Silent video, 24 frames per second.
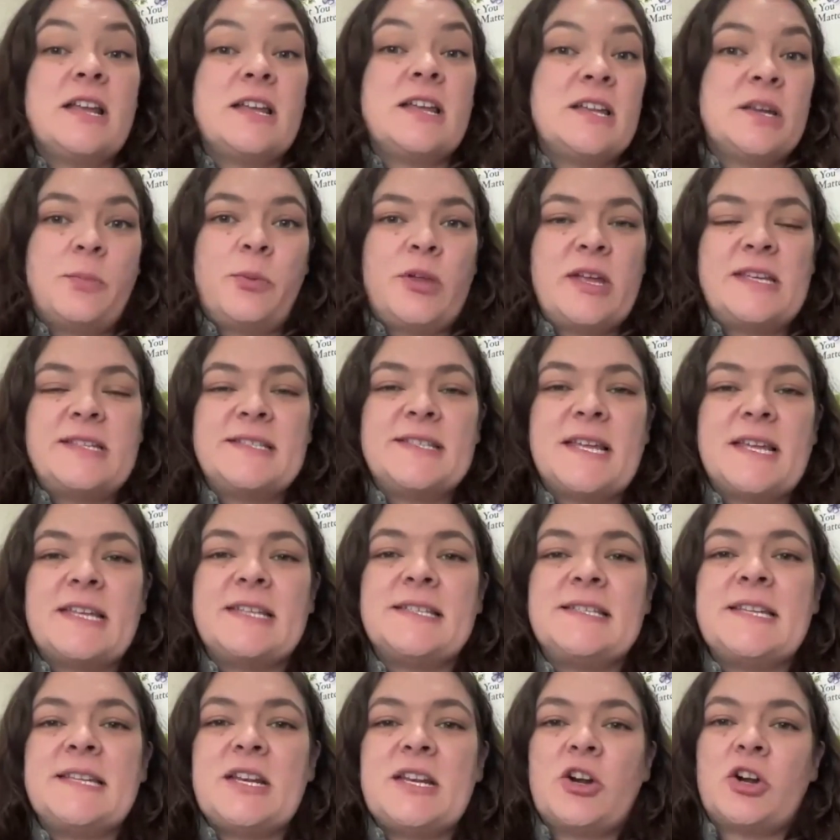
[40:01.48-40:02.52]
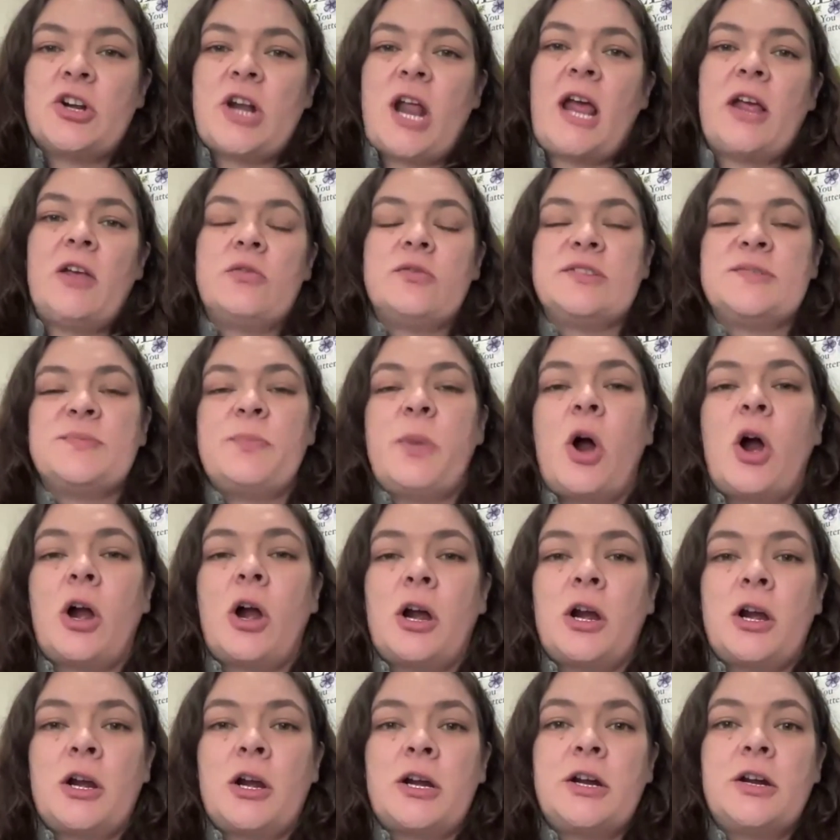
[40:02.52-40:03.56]
at a place like Cedar Niles
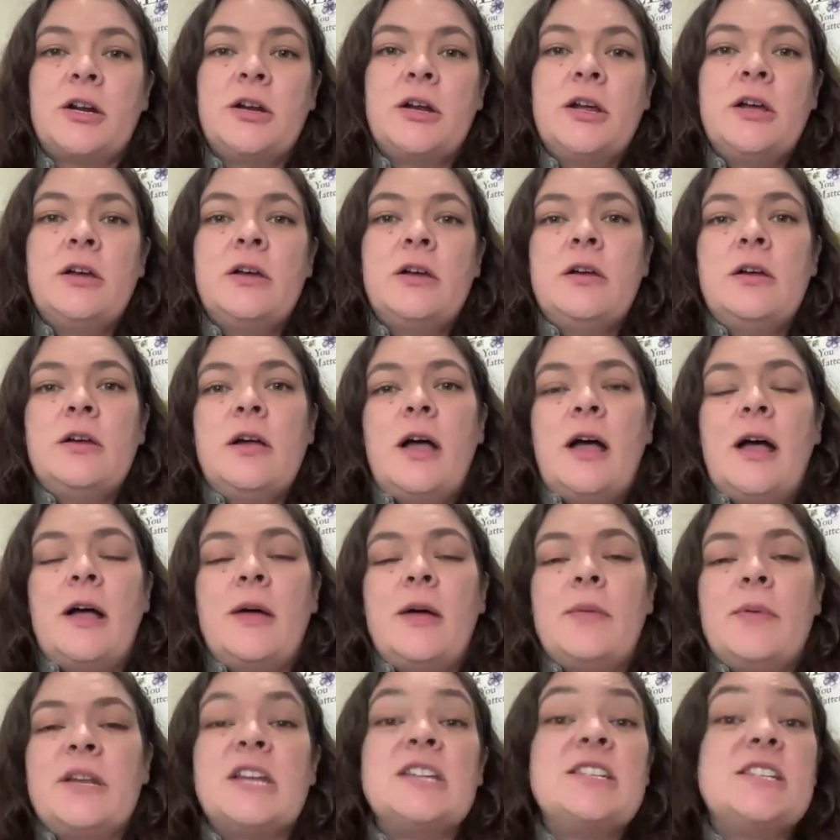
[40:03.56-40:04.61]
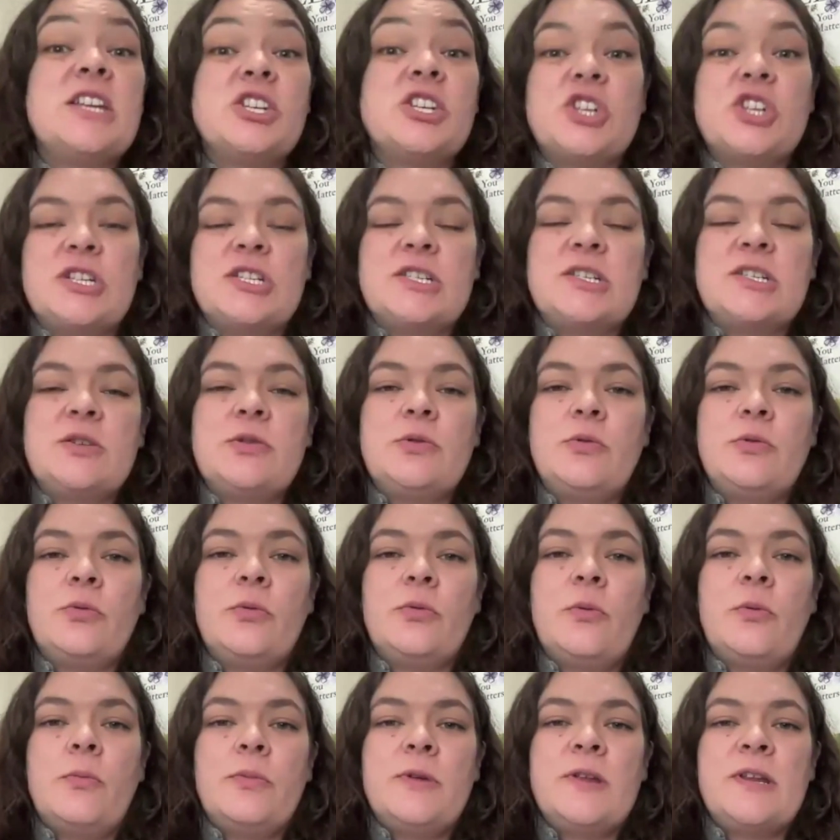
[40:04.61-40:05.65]
Park, in addition
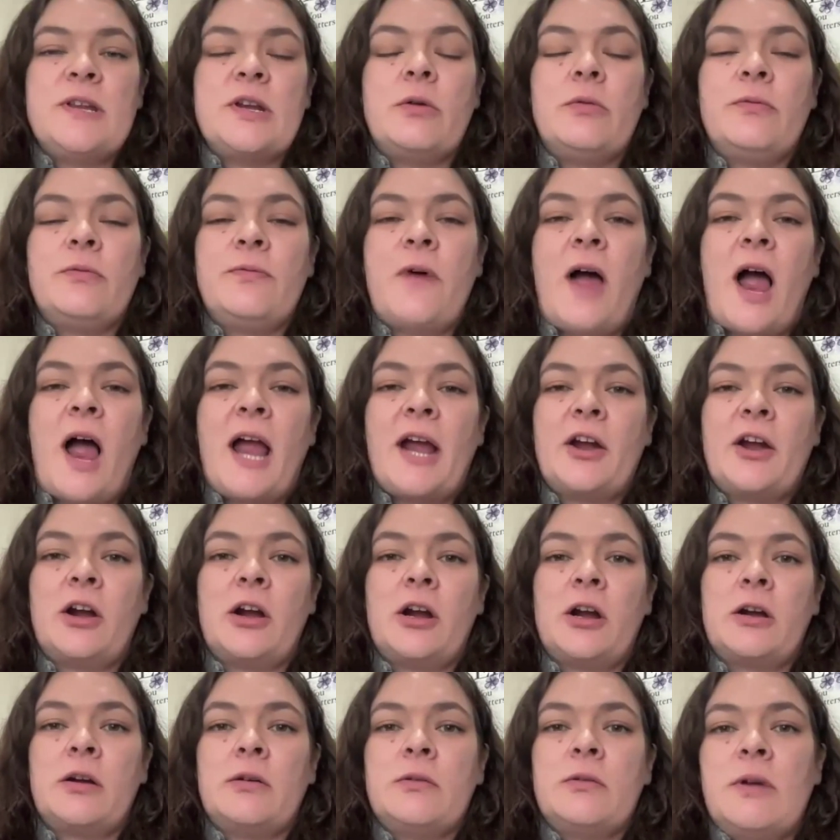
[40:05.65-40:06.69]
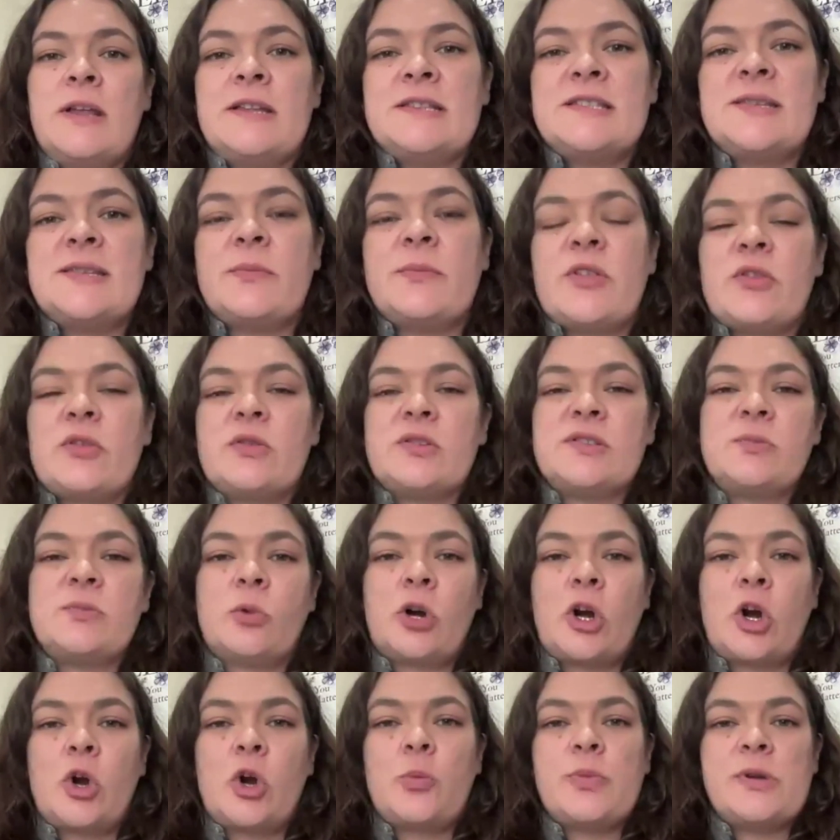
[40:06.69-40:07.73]
to, fire in some of those
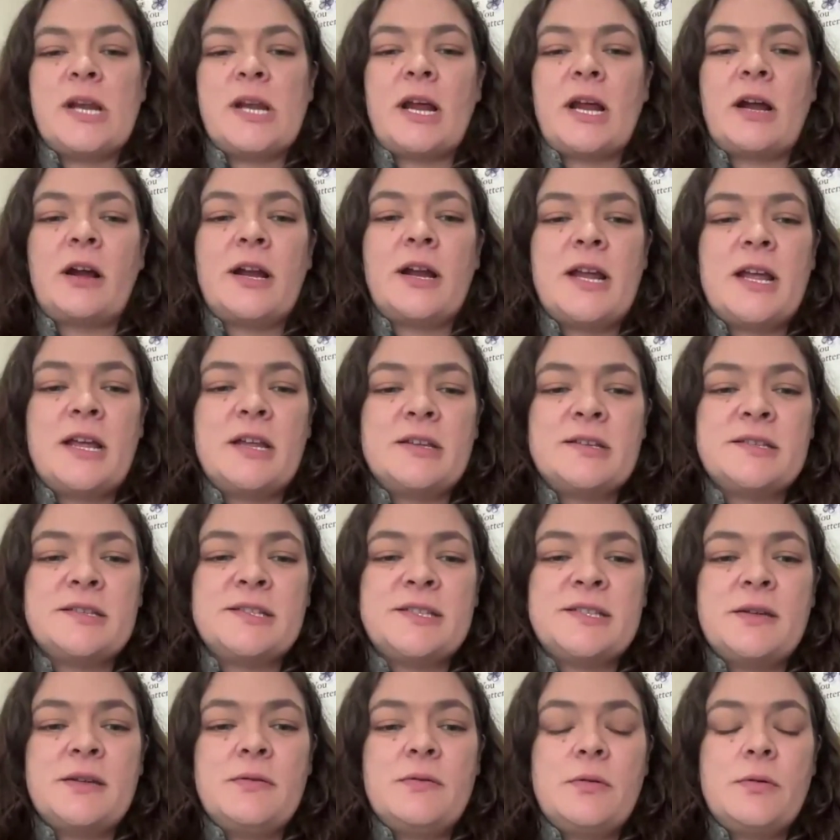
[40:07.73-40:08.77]
more open areas?